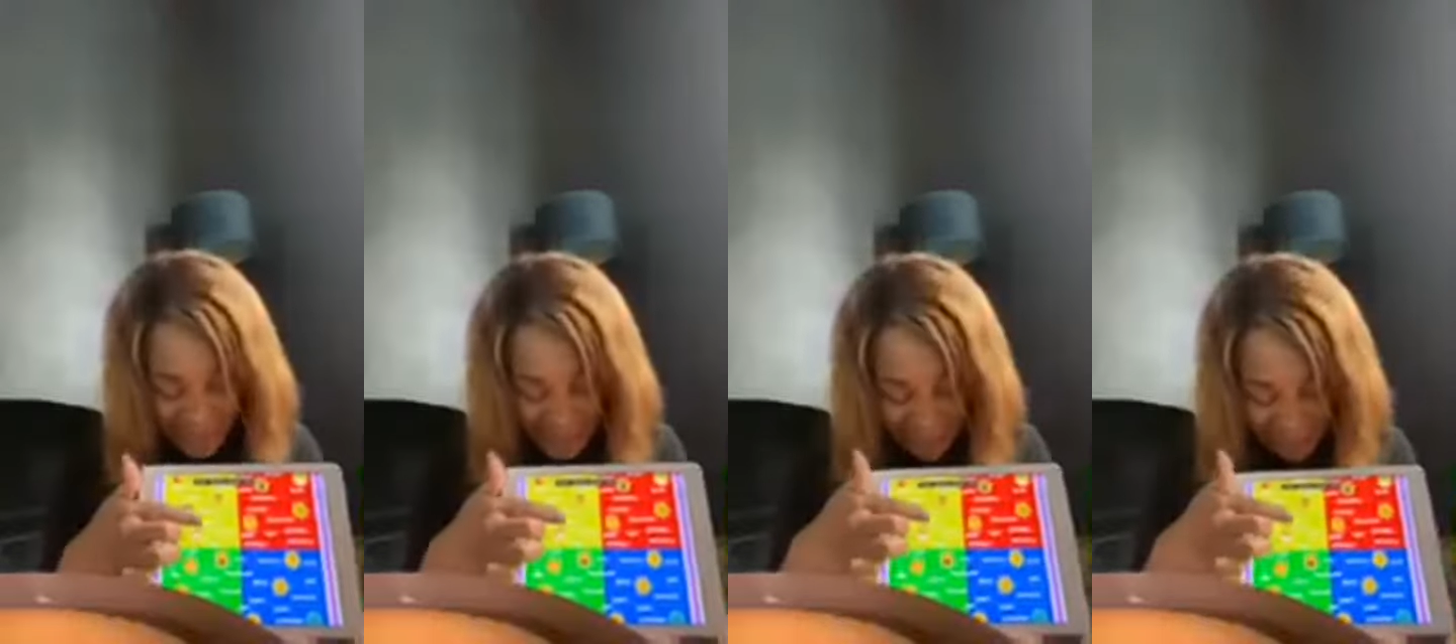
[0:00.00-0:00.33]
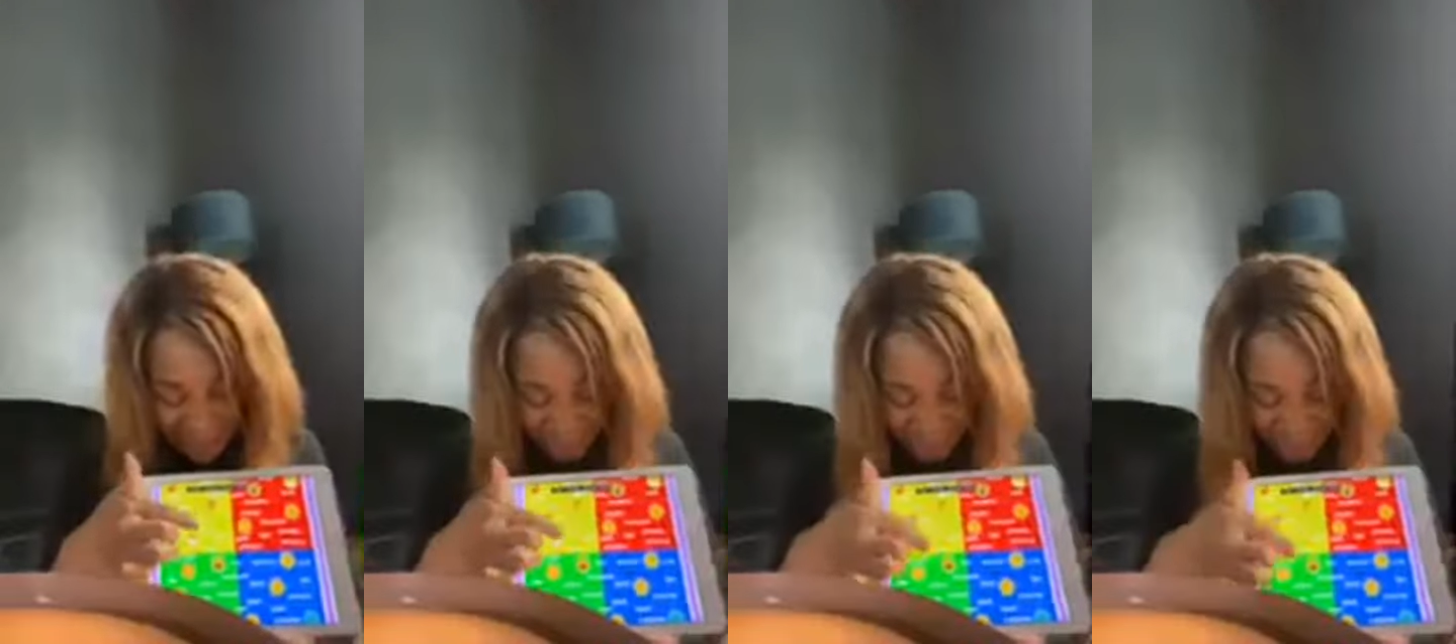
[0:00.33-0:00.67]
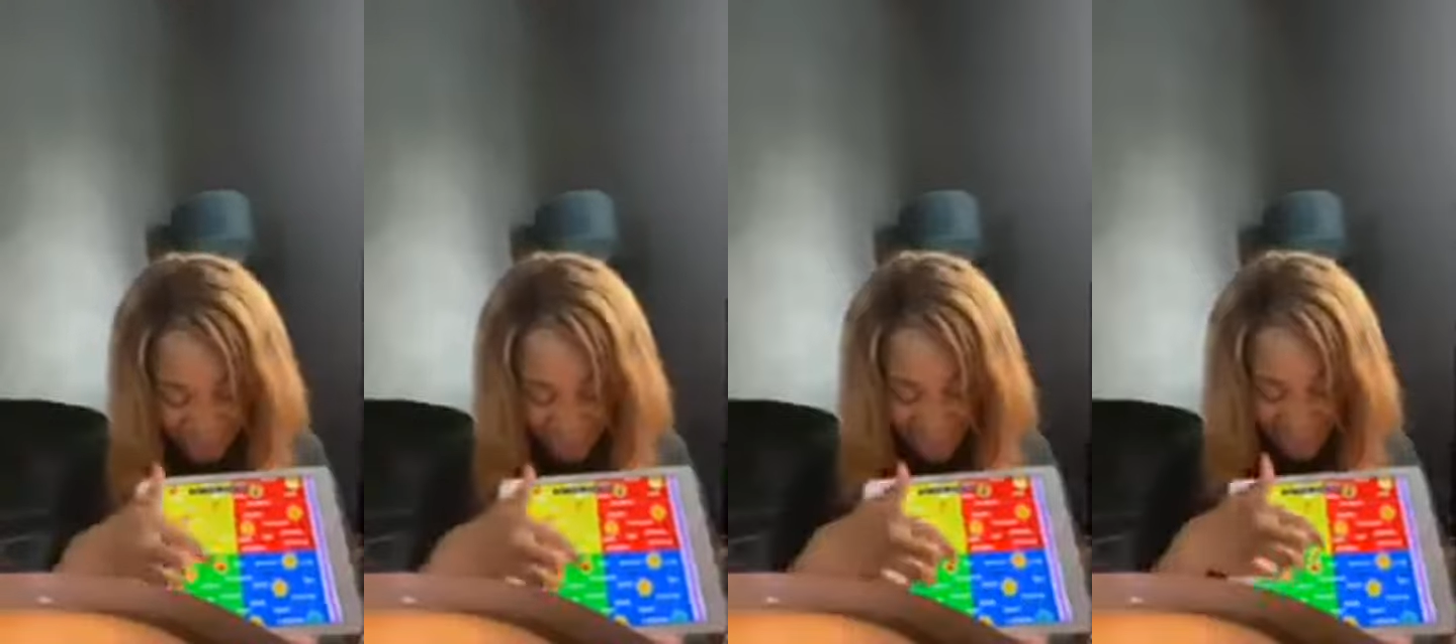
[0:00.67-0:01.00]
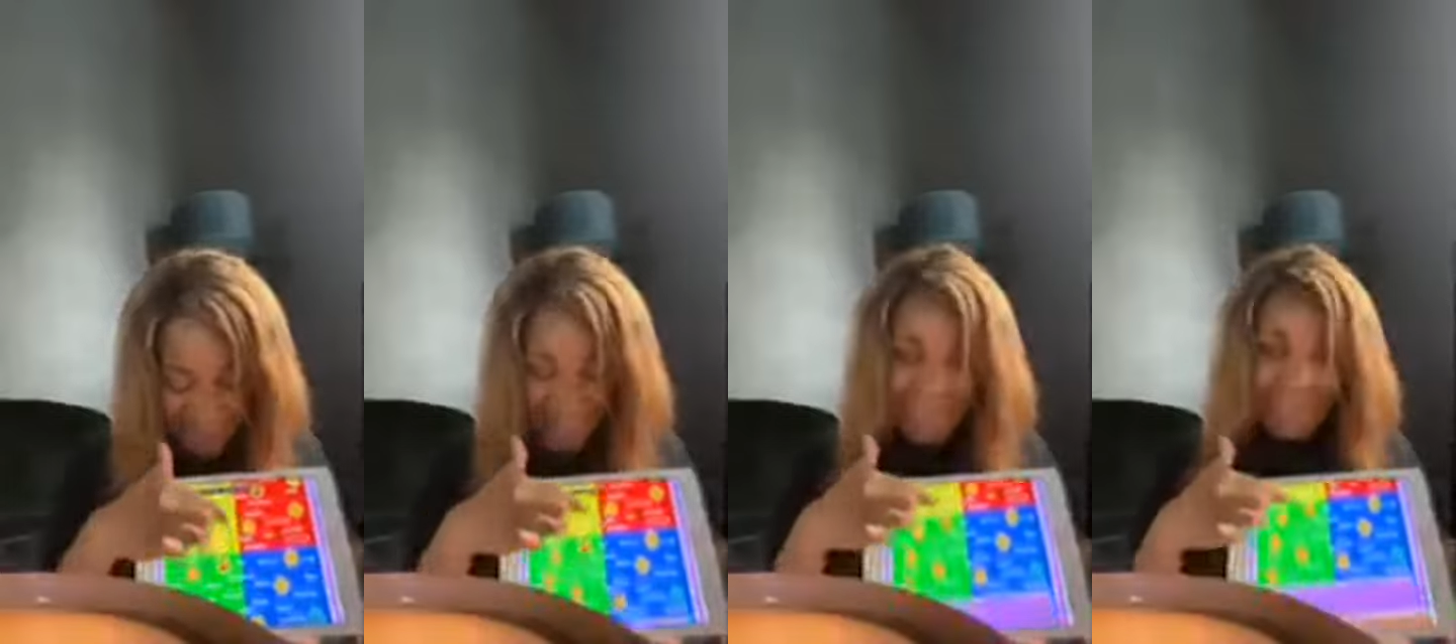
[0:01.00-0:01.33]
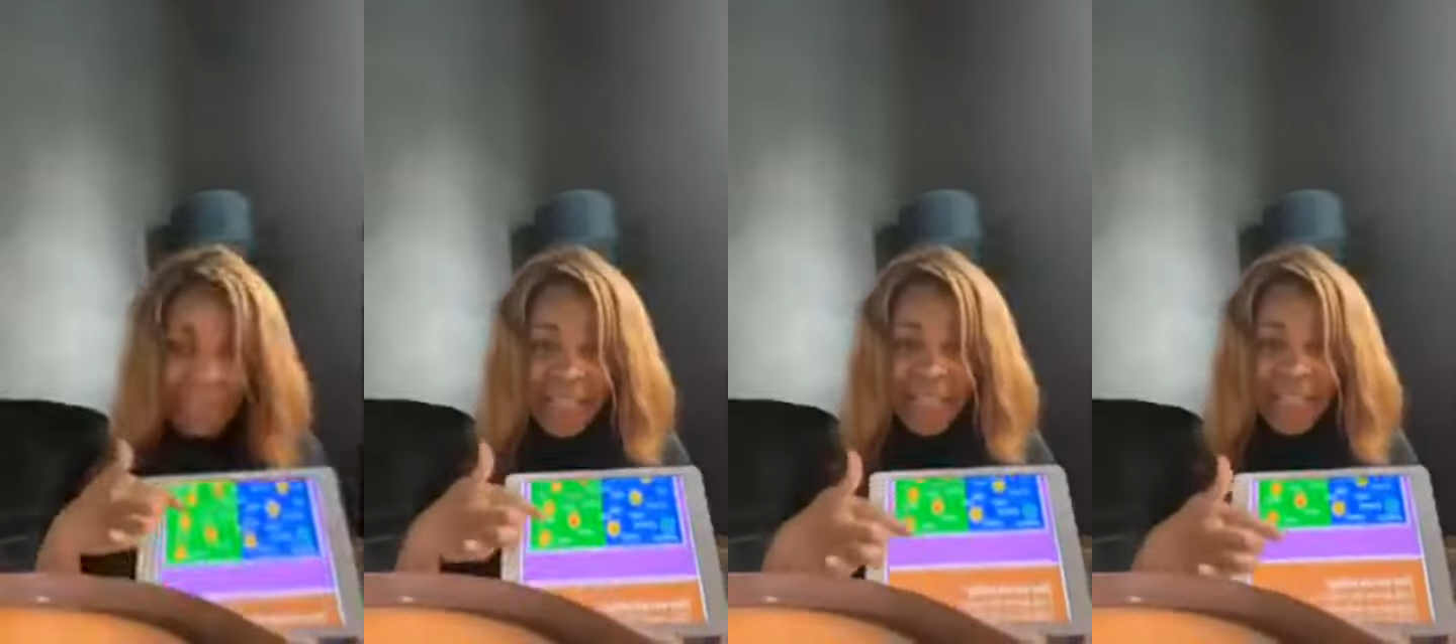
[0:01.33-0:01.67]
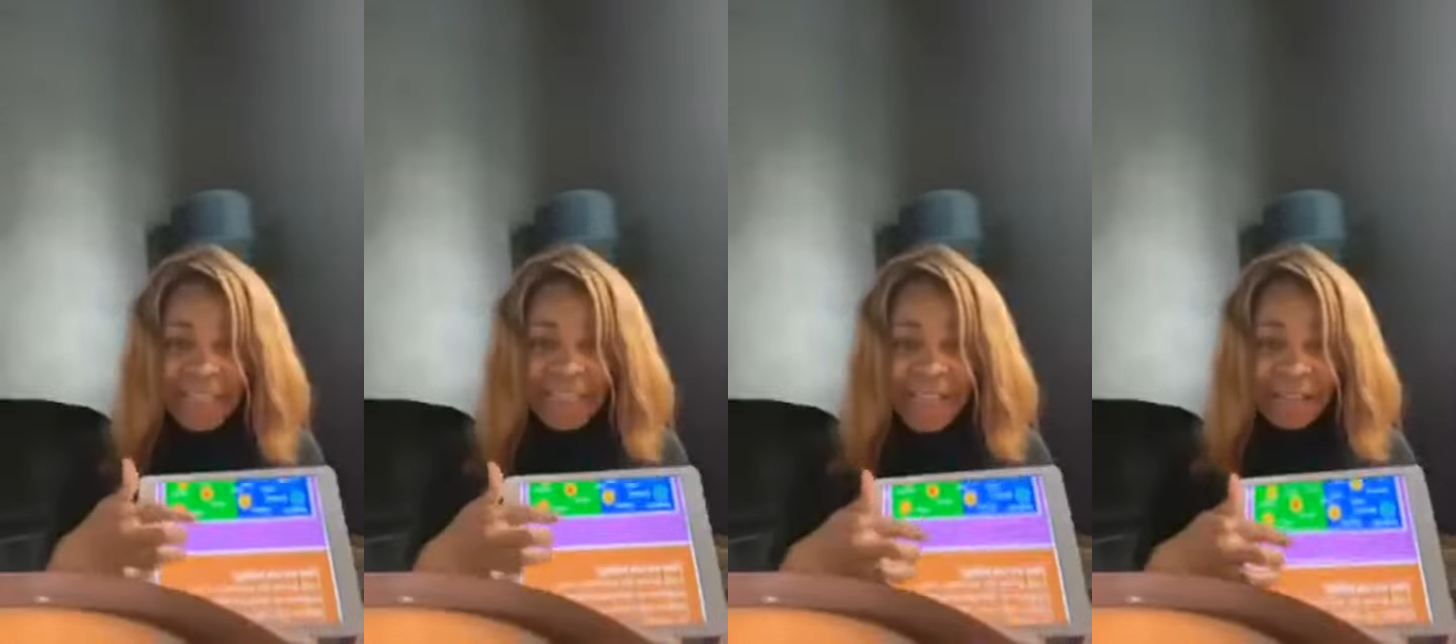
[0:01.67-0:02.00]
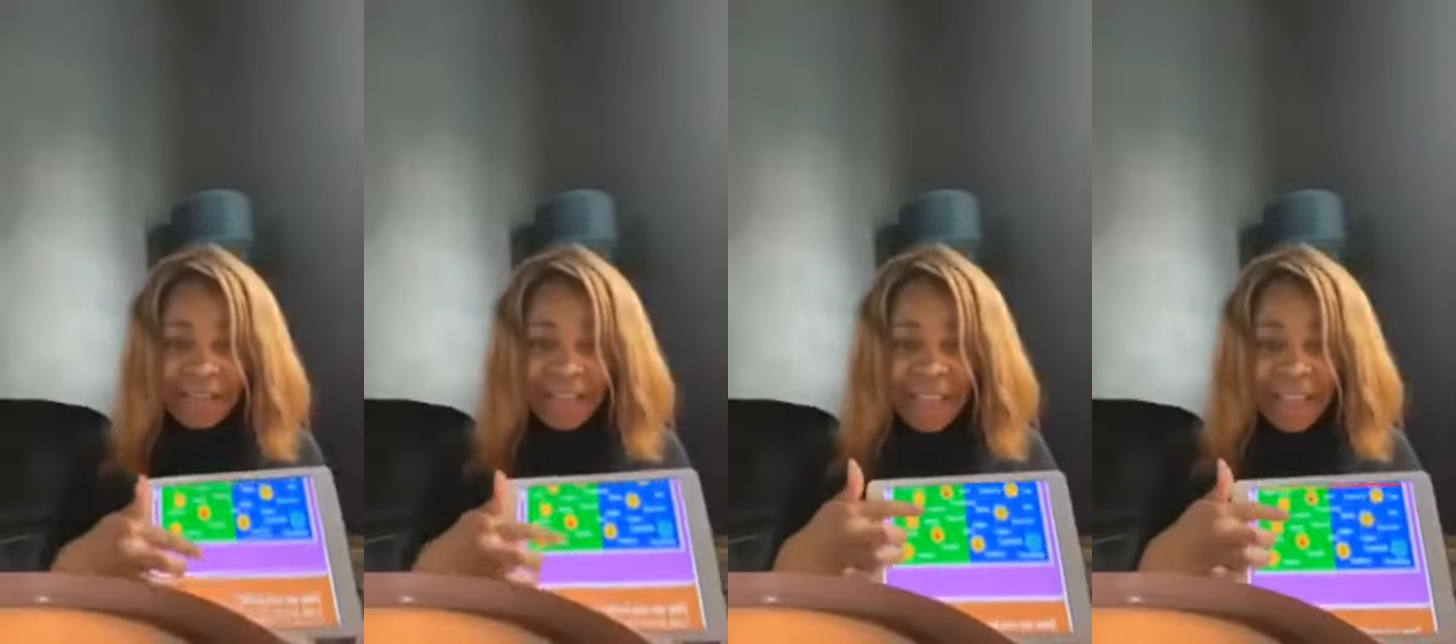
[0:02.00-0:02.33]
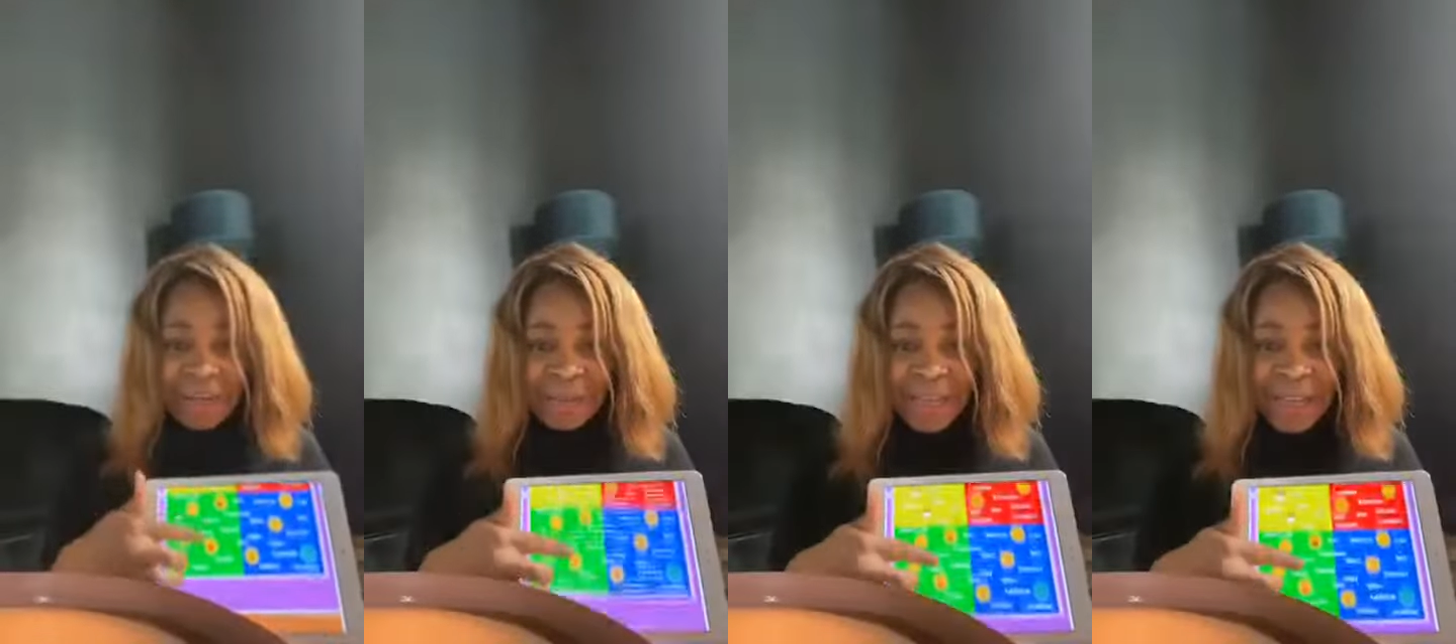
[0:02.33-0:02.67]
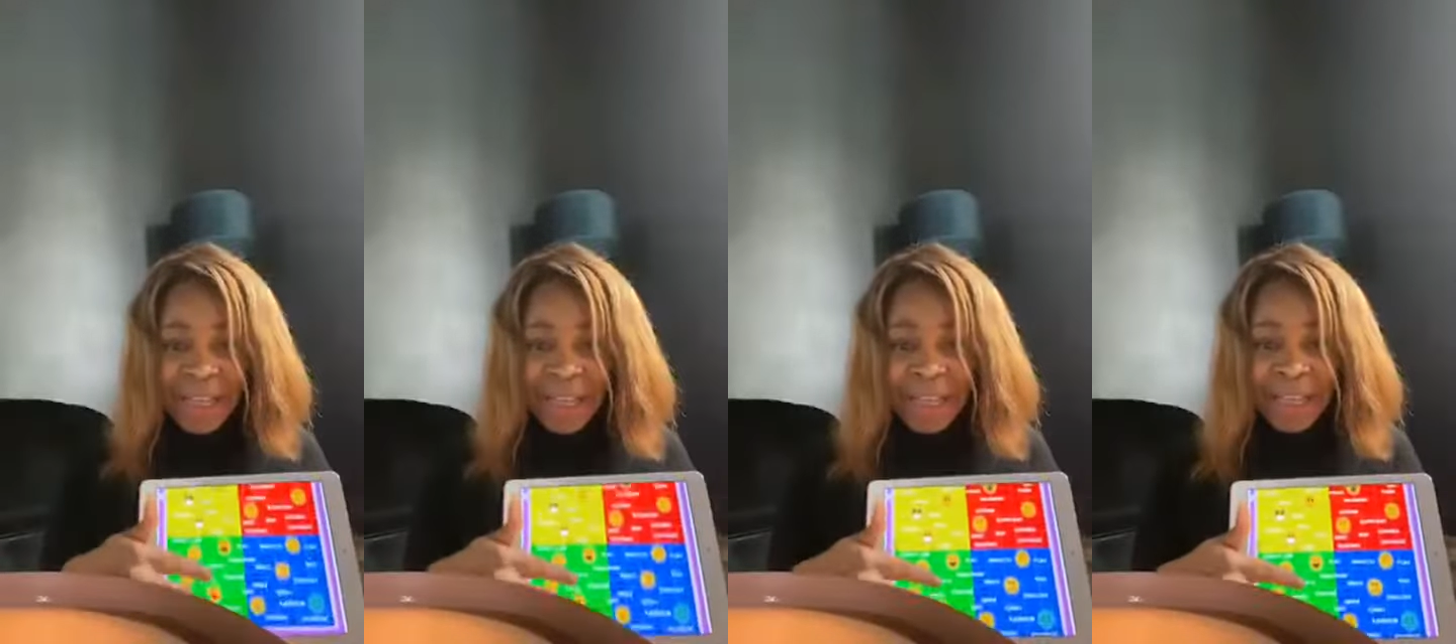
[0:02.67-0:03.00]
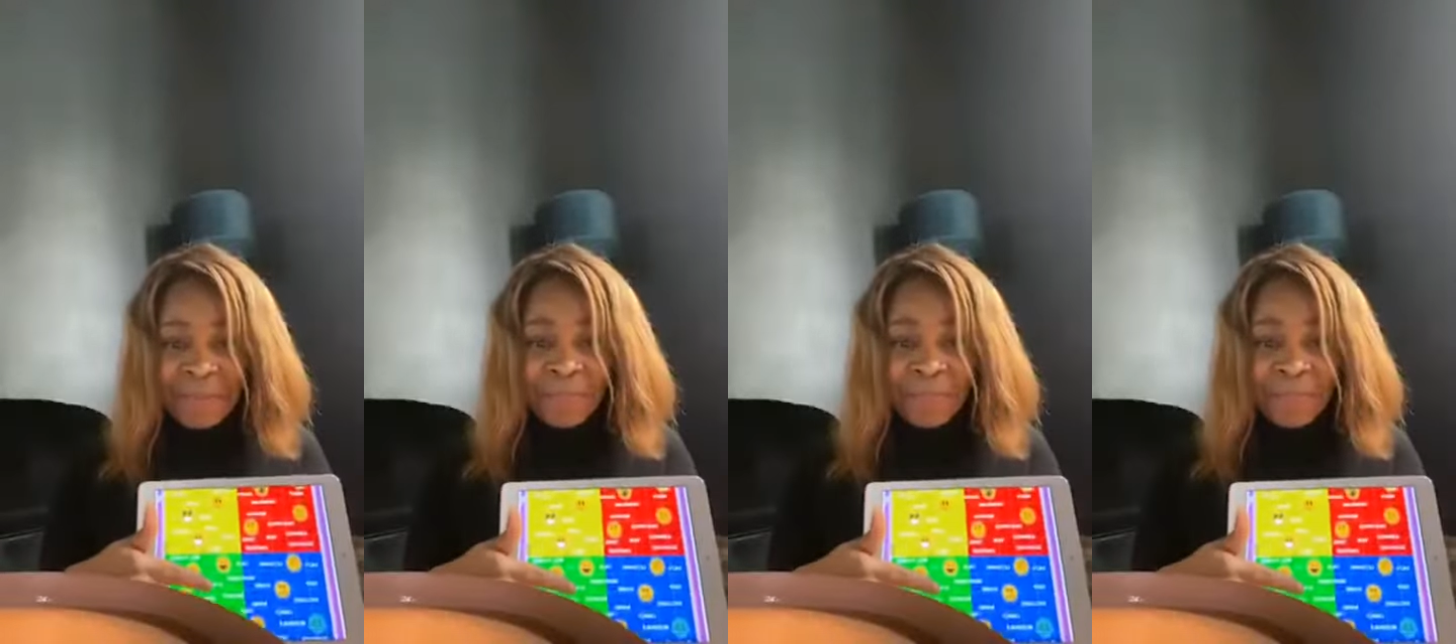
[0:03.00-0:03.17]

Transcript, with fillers: So I'm here in this area here,